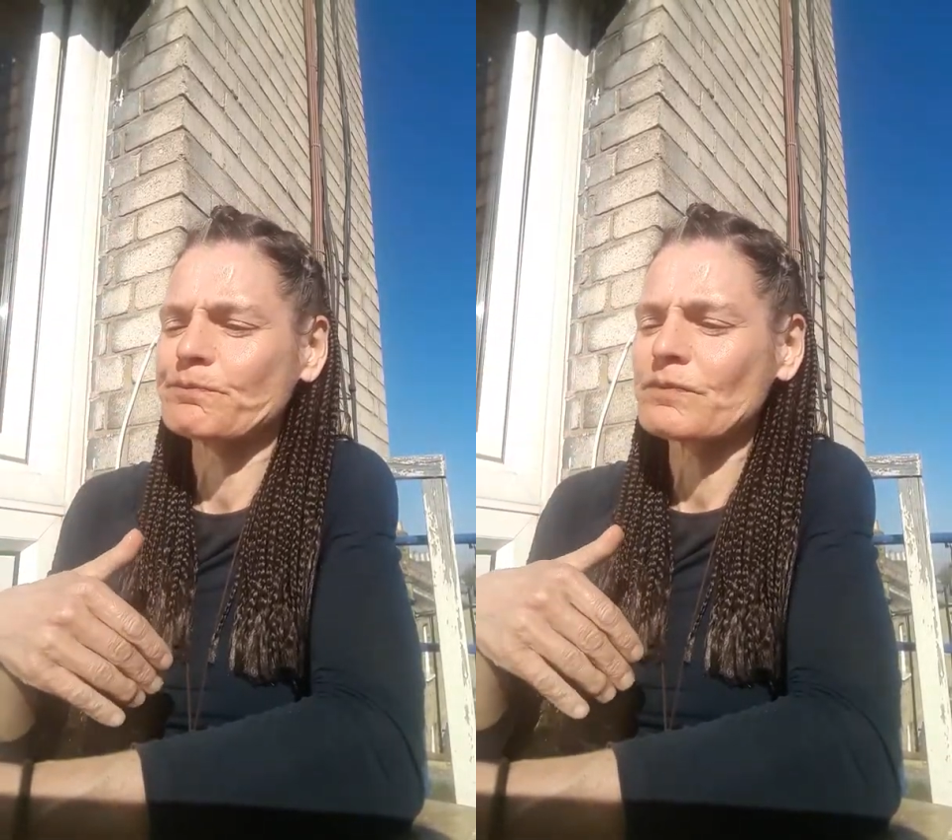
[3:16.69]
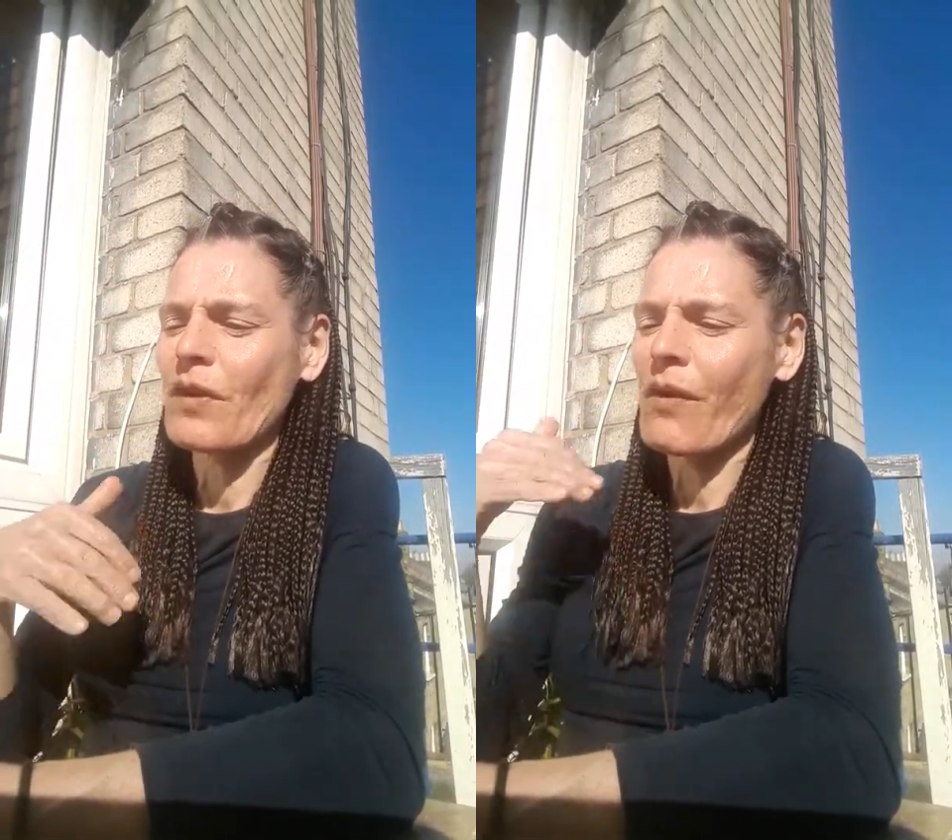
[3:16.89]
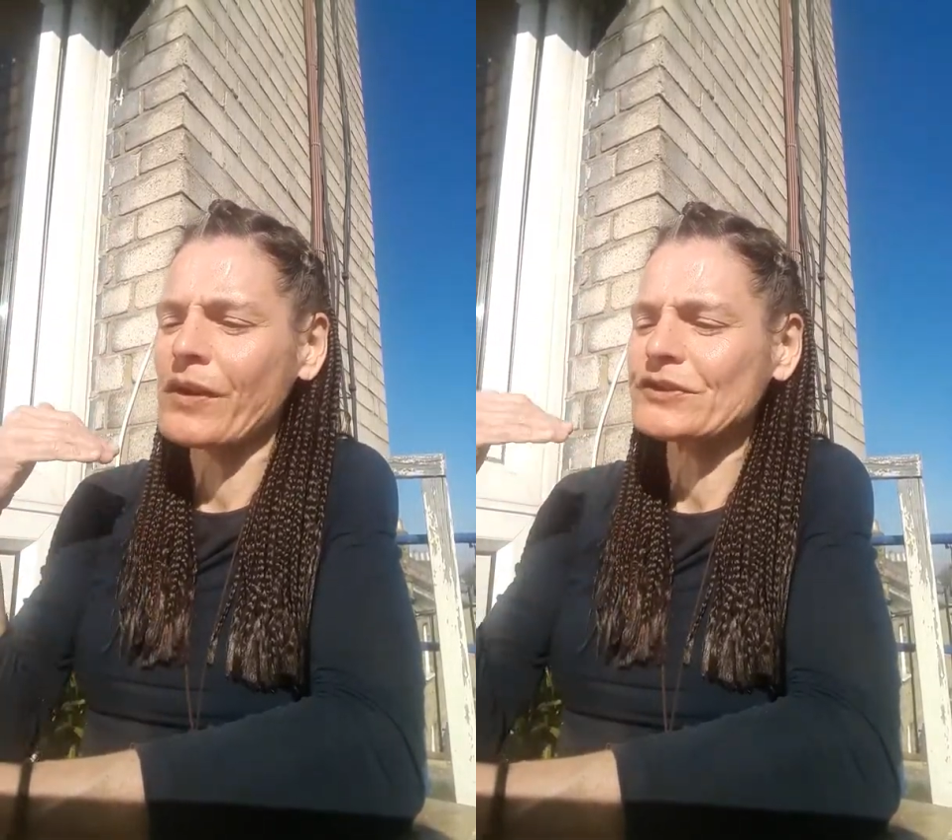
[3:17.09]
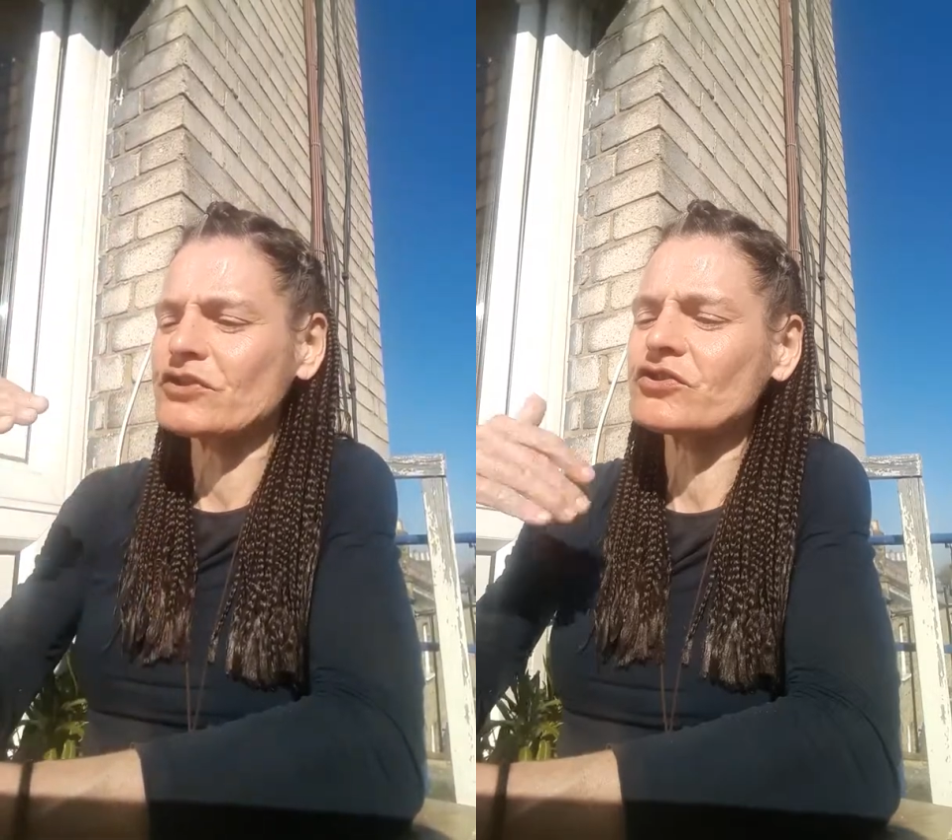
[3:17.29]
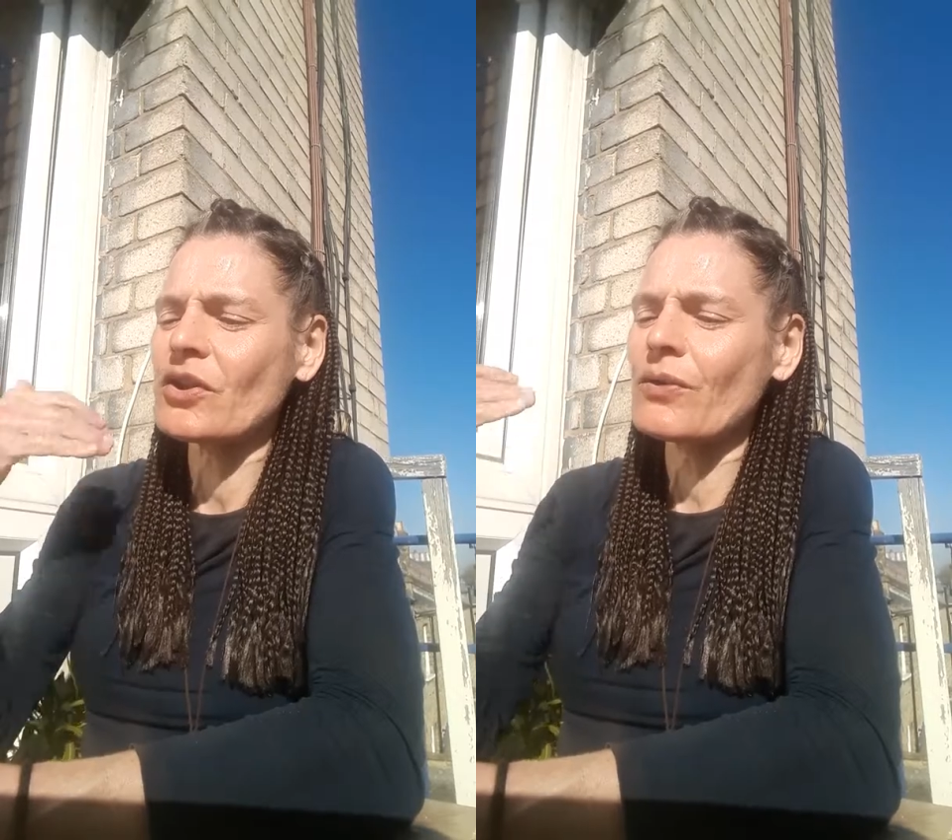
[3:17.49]
because
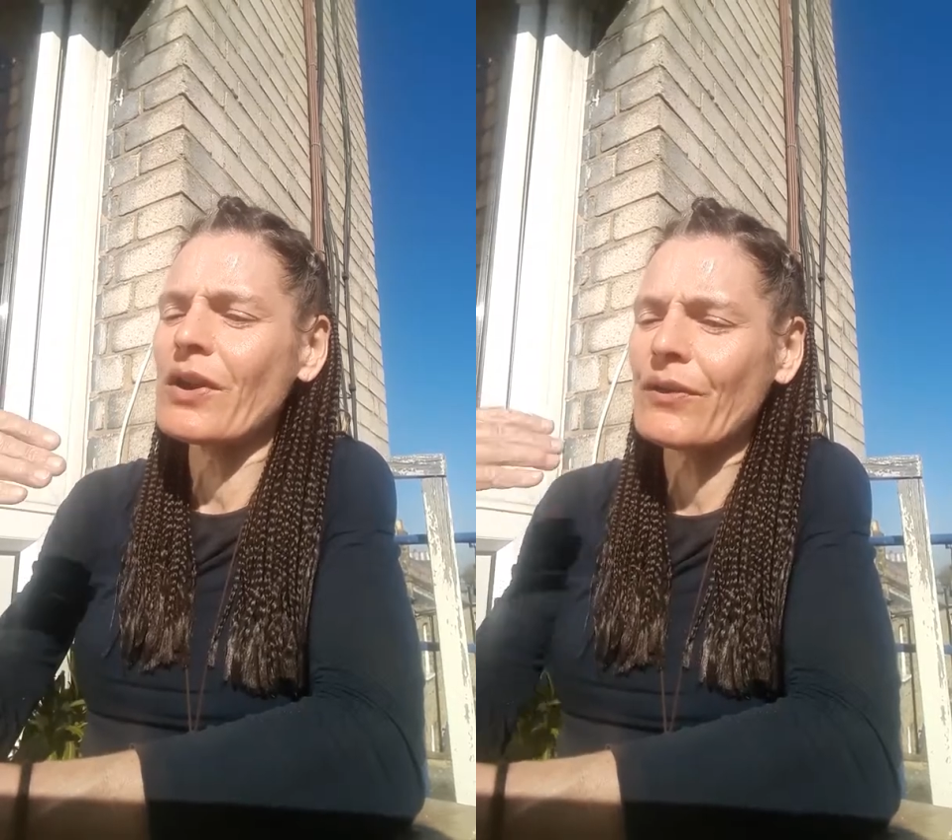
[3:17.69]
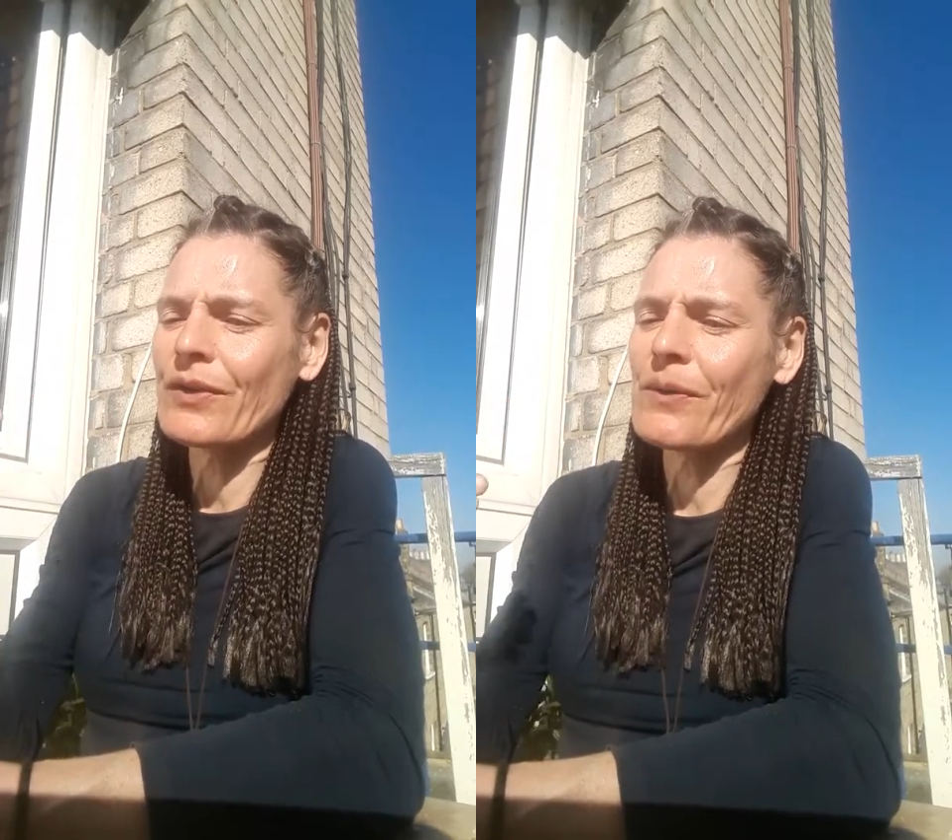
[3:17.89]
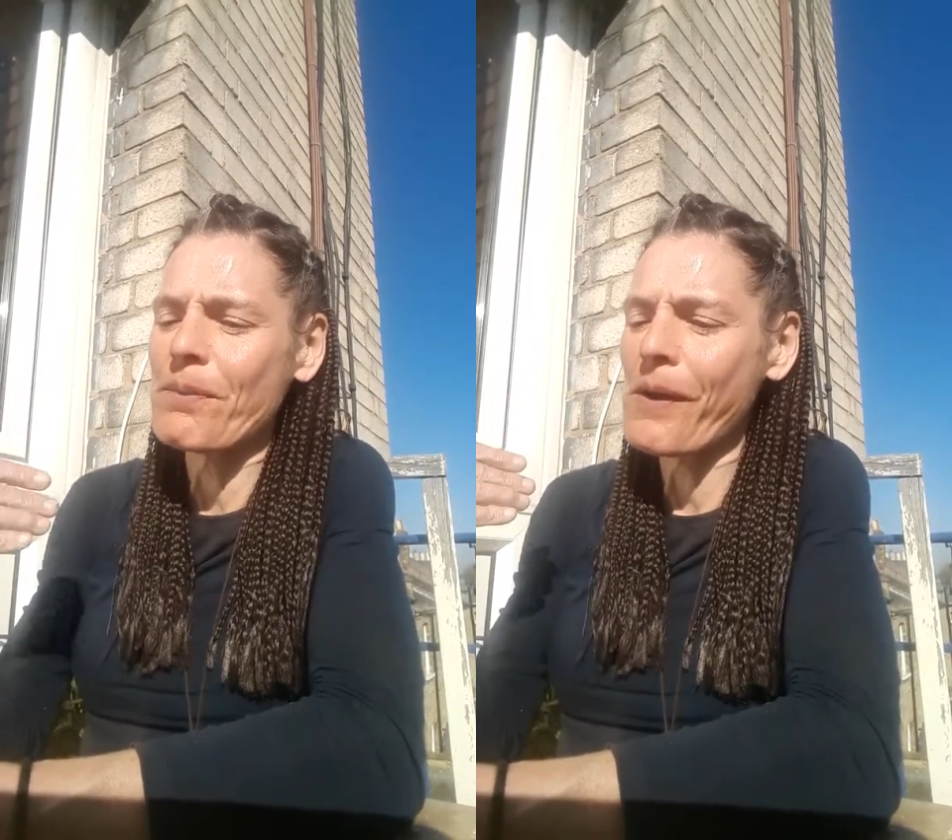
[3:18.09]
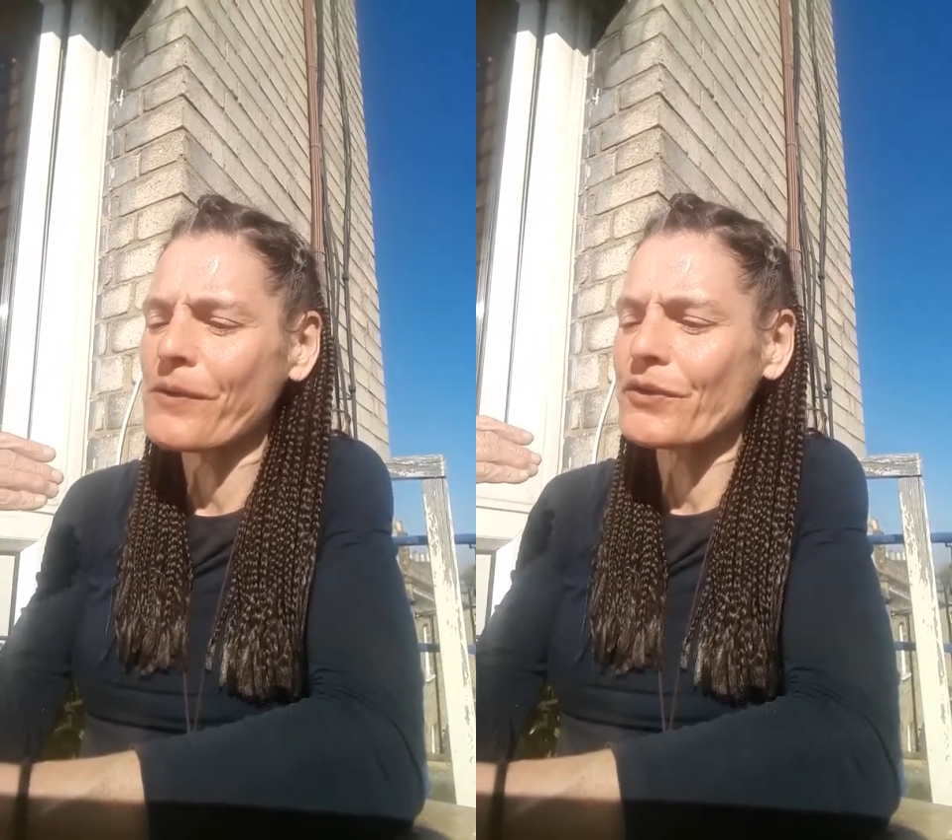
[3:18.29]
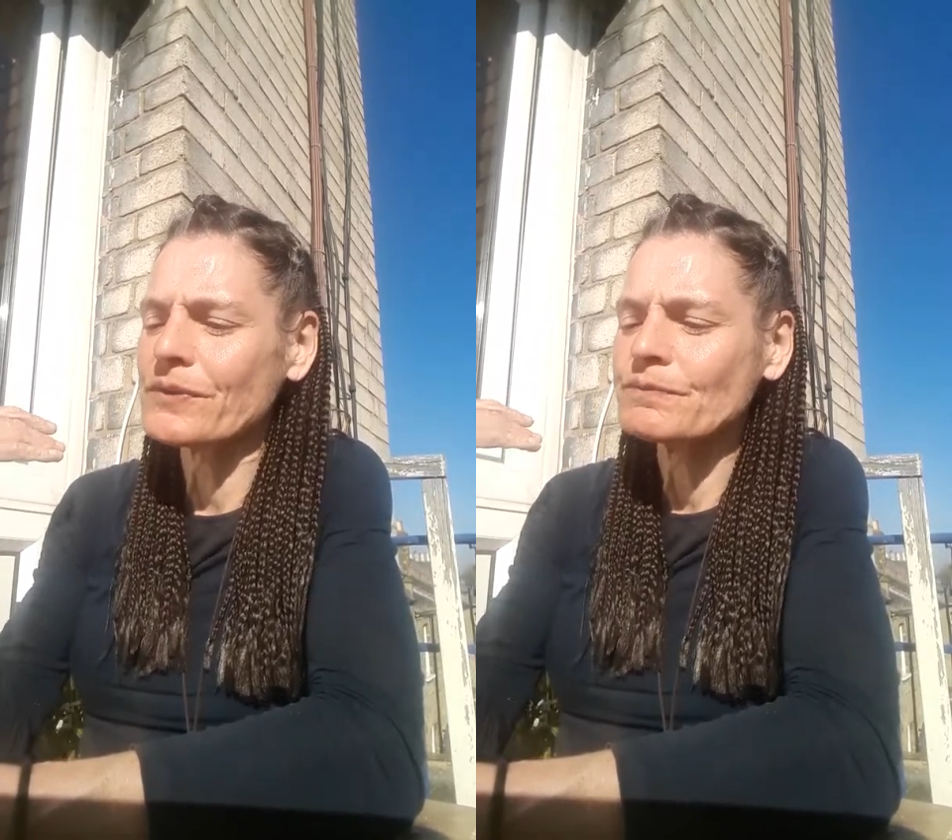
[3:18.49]
it's no longer
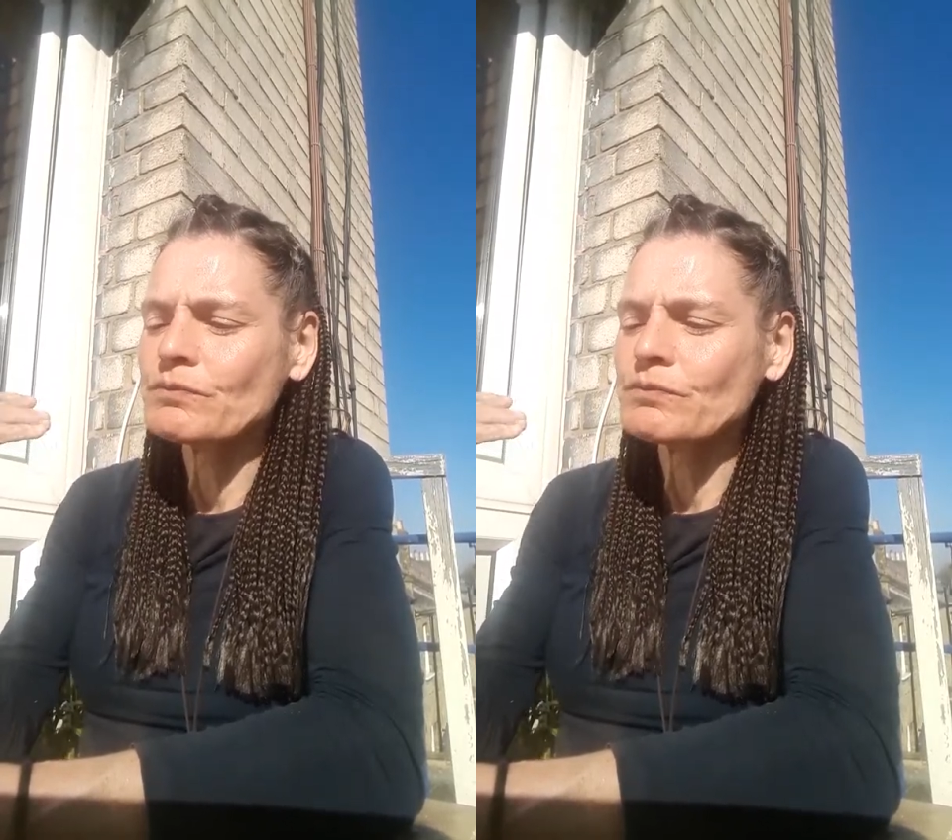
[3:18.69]
about